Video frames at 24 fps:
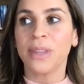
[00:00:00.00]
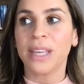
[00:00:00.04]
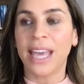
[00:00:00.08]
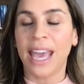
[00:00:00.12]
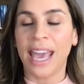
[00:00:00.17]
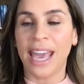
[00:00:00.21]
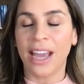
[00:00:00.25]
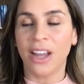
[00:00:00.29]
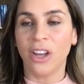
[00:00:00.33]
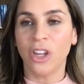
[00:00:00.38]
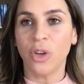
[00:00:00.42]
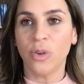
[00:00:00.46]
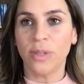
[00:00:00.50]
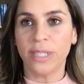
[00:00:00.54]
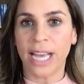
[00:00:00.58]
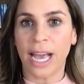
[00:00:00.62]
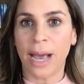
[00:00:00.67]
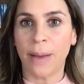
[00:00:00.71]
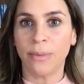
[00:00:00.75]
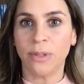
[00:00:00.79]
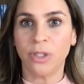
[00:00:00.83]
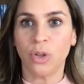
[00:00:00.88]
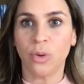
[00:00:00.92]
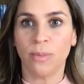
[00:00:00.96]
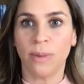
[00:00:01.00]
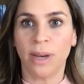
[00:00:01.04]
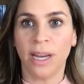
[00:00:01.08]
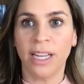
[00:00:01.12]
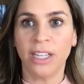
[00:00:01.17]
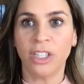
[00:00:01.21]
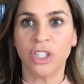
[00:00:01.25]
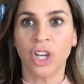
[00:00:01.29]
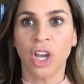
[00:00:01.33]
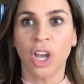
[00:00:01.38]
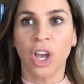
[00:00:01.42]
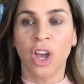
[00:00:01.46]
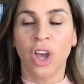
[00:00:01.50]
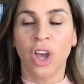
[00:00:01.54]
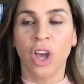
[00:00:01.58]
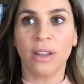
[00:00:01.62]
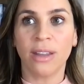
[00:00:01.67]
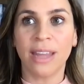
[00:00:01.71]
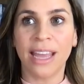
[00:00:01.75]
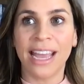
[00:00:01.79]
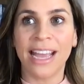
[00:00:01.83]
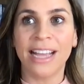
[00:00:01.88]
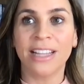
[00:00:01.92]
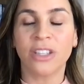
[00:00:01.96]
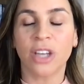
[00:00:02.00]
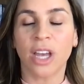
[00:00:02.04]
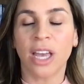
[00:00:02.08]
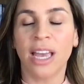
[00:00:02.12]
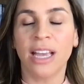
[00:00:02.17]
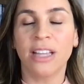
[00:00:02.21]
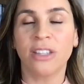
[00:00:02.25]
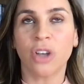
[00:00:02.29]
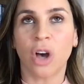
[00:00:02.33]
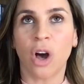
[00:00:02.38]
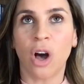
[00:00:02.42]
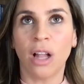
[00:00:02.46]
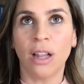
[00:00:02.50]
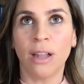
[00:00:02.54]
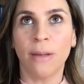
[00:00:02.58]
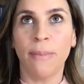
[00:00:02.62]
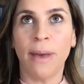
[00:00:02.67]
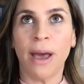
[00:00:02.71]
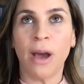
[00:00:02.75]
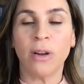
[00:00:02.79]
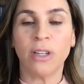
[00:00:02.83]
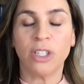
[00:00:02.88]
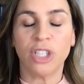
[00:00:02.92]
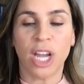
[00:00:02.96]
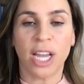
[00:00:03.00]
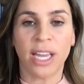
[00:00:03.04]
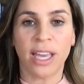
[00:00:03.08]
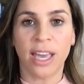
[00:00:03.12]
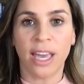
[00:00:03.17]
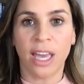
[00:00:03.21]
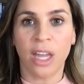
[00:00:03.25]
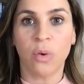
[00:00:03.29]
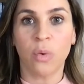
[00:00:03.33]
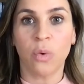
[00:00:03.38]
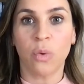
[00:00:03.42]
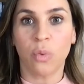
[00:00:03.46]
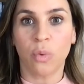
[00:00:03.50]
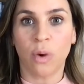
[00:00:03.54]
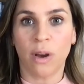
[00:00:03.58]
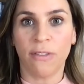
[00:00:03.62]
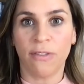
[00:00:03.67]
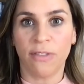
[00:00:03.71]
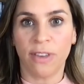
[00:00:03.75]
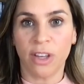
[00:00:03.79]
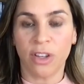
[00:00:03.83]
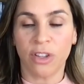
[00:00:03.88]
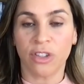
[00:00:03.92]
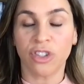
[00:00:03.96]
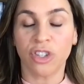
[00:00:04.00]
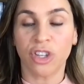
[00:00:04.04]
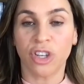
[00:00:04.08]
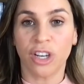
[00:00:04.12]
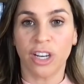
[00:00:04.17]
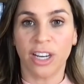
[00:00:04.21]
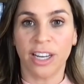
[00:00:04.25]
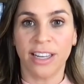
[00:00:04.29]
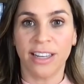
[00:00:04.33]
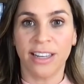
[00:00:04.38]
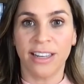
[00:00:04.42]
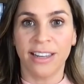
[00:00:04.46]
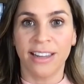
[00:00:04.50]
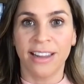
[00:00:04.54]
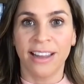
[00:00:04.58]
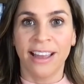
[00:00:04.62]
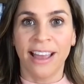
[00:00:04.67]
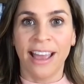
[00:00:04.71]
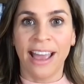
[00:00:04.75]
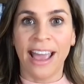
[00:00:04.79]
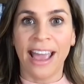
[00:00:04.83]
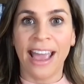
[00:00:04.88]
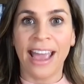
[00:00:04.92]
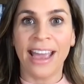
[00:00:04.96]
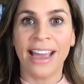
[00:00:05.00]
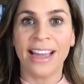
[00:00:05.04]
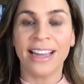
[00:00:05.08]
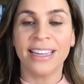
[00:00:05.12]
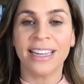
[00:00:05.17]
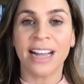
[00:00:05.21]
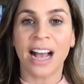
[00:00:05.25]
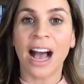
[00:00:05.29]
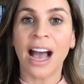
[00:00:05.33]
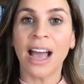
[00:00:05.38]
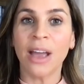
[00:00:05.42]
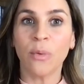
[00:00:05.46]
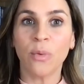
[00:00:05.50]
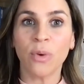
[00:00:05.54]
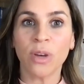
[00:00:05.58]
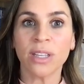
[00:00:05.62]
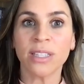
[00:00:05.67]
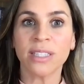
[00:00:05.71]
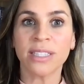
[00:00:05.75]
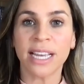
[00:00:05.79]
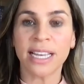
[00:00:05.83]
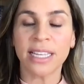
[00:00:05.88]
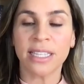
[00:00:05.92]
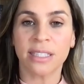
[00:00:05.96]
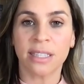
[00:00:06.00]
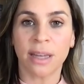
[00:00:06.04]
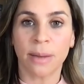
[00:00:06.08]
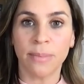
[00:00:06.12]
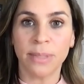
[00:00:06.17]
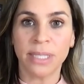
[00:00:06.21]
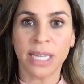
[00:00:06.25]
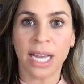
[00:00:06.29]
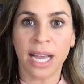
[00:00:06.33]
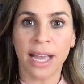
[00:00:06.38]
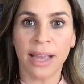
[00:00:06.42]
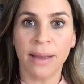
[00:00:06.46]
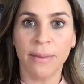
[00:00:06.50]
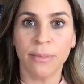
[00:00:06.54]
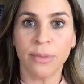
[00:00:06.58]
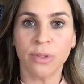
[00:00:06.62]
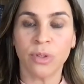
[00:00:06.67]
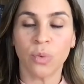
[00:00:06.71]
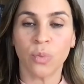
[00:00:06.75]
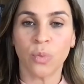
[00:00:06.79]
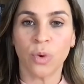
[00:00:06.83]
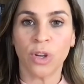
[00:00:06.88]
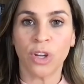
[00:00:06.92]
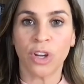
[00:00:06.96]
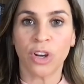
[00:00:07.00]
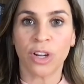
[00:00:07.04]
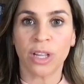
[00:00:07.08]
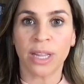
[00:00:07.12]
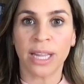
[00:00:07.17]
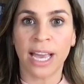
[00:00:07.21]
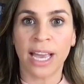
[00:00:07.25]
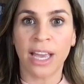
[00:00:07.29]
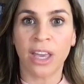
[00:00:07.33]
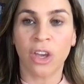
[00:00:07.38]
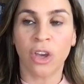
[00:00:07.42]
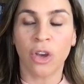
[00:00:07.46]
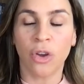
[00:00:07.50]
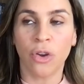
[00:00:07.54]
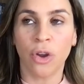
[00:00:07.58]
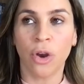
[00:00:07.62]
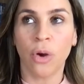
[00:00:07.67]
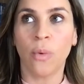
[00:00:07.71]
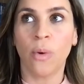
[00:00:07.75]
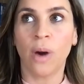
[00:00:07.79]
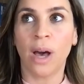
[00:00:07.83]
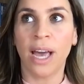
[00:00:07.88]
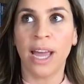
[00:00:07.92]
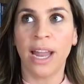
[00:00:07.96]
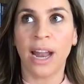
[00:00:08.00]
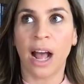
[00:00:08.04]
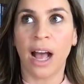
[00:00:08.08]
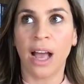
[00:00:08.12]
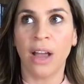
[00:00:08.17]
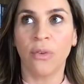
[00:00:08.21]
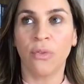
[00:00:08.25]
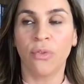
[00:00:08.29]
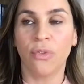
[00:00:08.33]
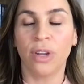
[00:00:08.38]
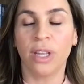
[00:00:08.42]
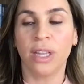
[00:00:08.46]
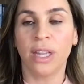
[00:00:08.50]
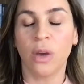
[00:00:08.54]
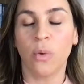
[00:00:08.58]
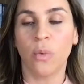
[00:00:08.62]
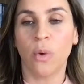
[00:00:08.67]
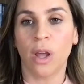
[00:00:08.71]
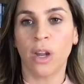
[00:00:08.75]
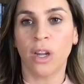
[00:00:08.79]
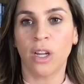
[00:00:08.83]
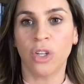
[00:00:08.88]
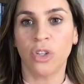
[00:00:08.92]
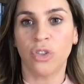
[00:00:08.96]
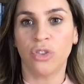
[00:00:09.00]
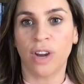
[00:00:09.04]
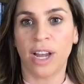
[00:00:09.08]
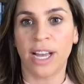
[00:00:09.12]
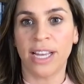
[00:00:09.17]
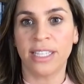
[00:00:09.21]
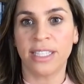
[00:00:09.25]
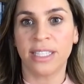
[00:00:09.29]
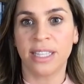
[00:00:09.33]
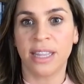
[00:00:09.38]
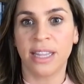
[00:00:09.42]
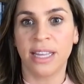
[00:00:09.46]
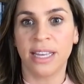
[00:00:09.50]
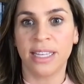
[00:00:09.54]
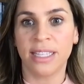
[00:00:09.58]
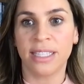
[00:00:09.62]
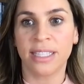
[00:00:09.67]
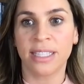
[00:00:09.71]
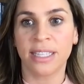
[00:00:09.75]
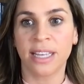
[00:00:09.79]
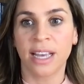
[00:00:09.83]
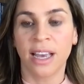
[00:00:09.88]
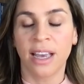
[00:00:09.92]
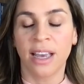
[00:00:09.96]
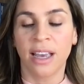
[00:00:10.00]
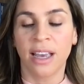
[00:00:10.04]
Can you tap too much? It's all about checking in with what feels good. And I will say sometimes when you're like, you know what, I really want to address this.